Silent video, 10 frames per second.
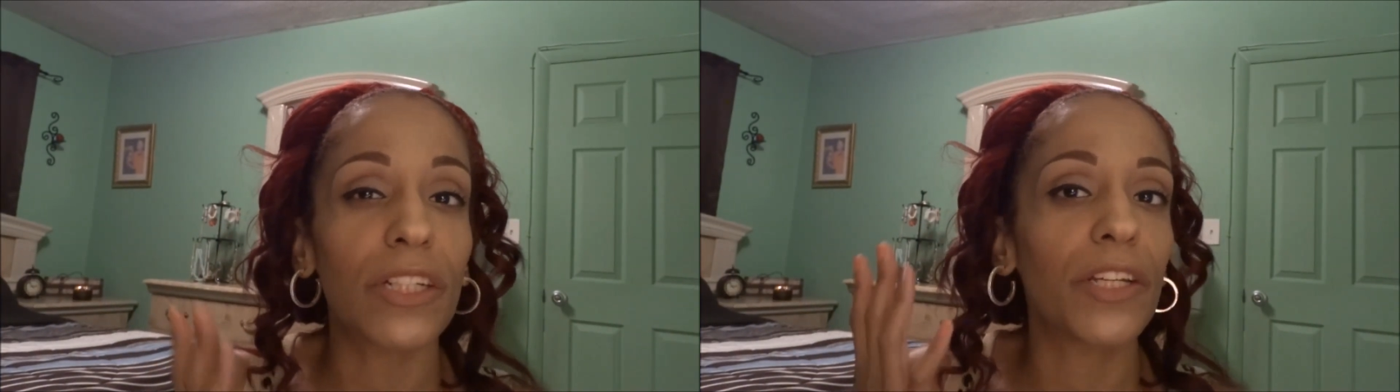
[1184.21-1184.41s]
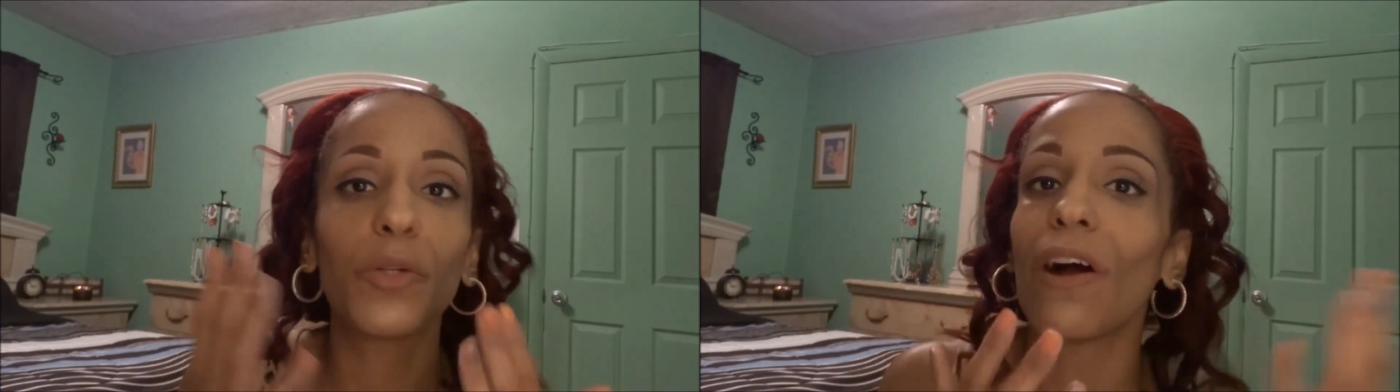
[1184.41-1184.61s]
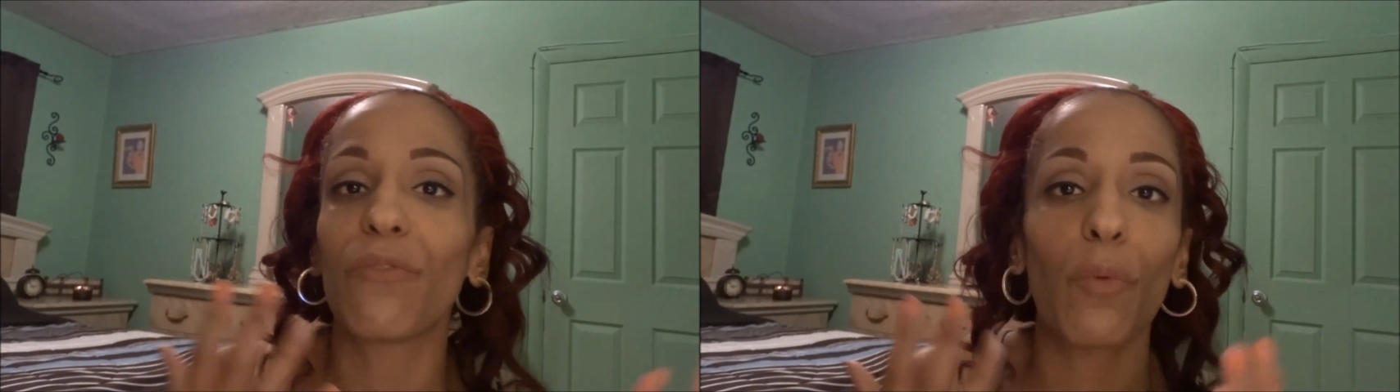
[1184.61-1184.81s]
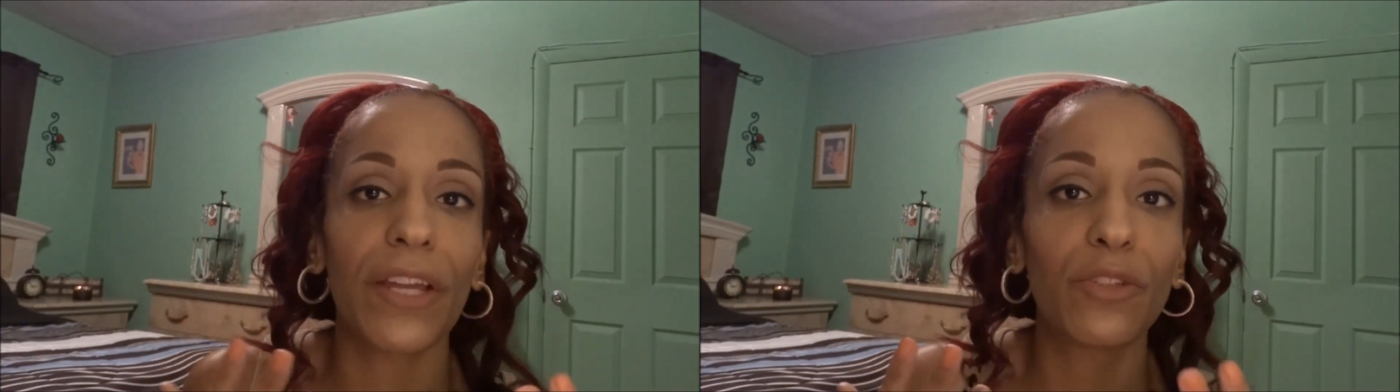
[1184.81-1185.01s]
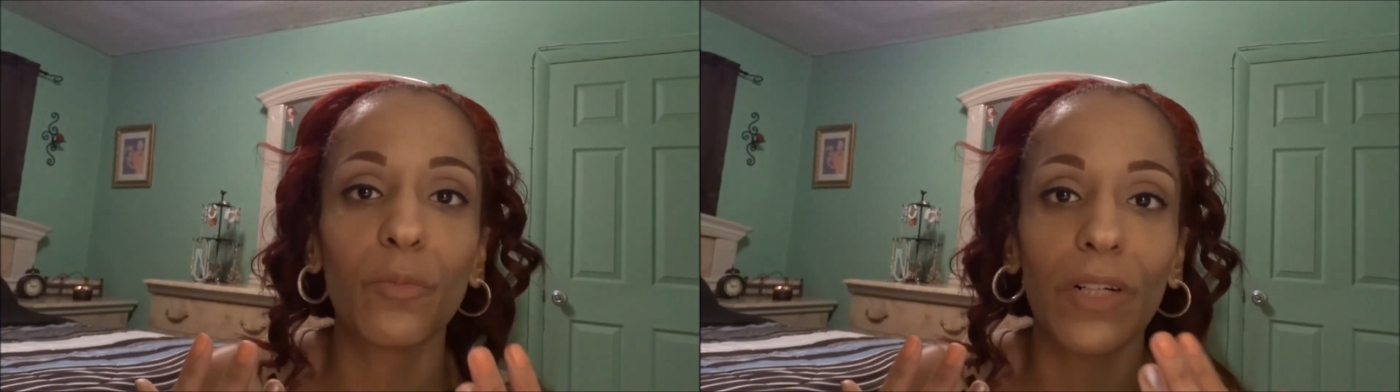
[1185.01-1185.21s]
like you have
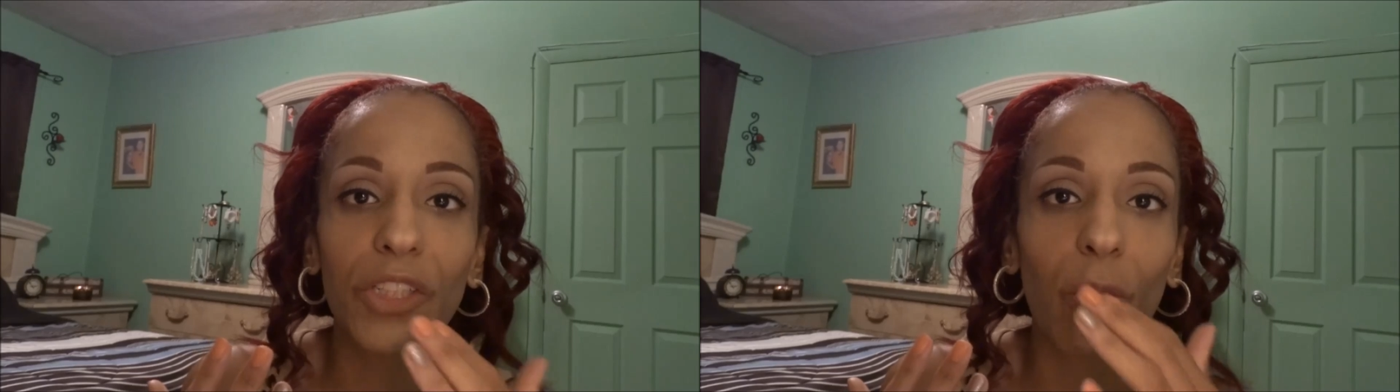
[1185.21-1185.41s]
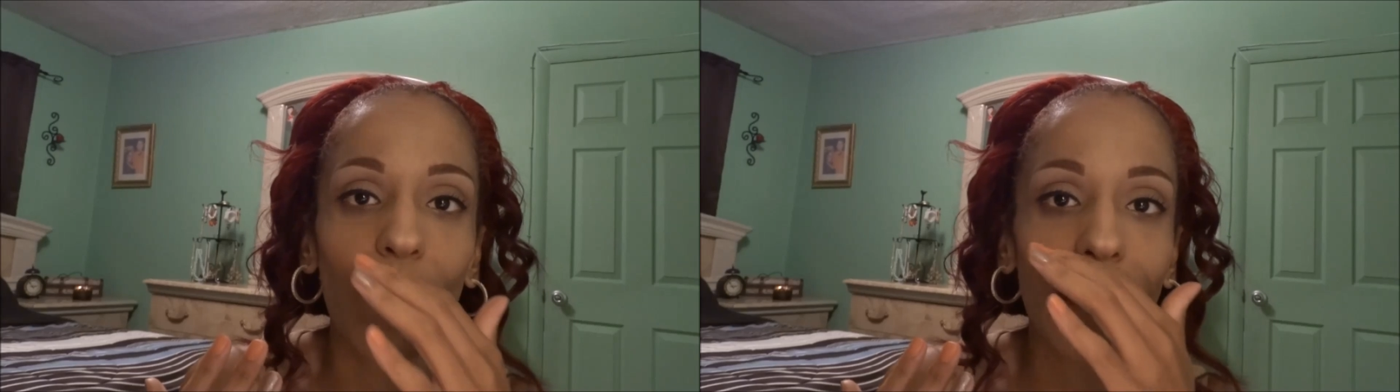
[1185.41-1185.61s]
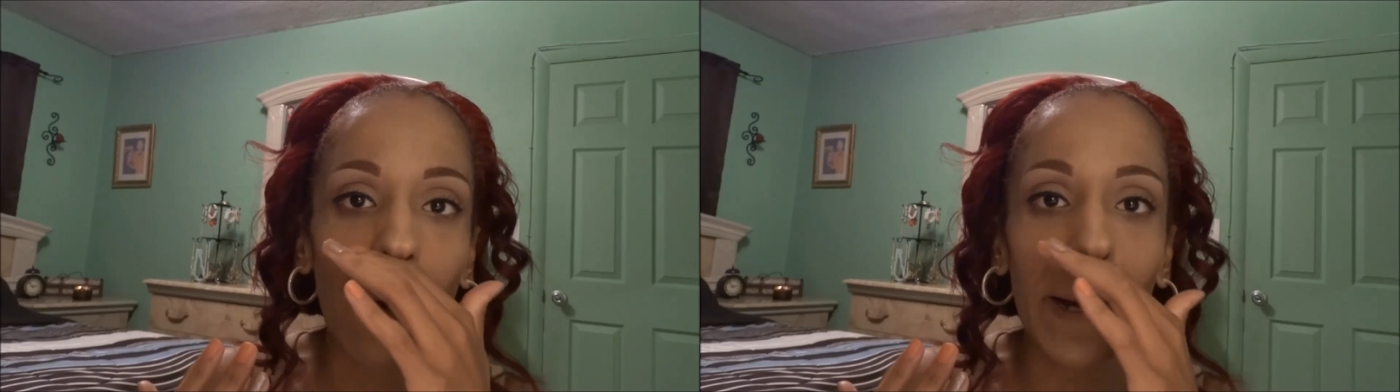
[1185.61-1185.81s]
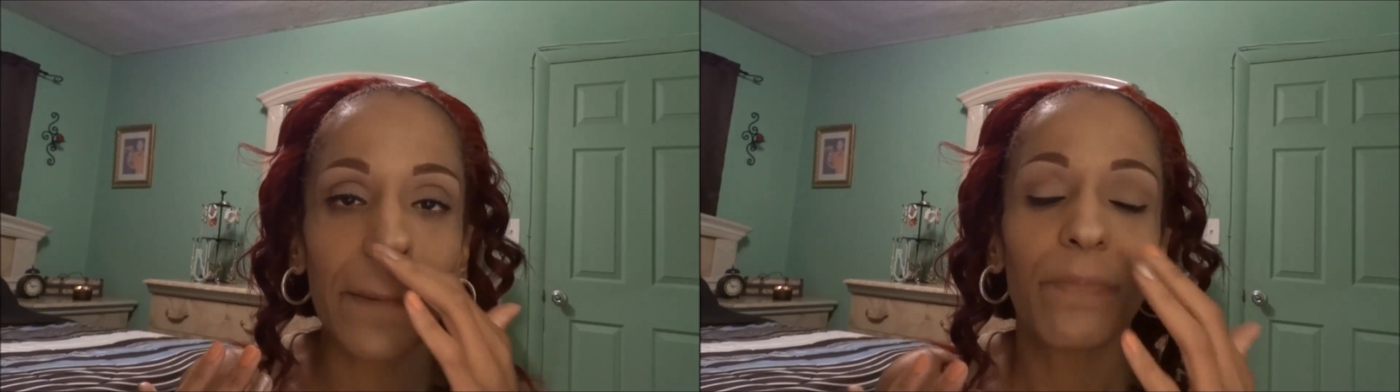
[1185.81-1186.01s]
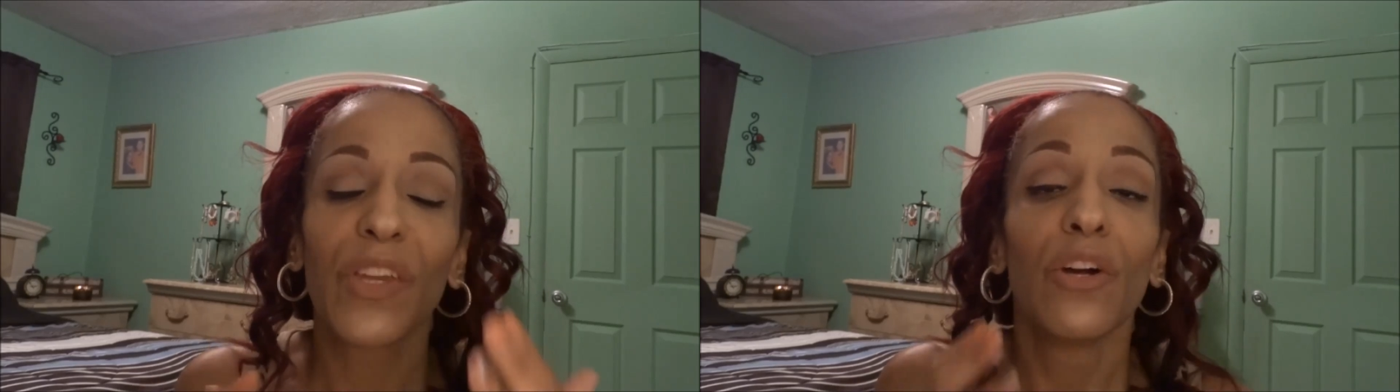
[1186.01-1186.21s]
way too much going on.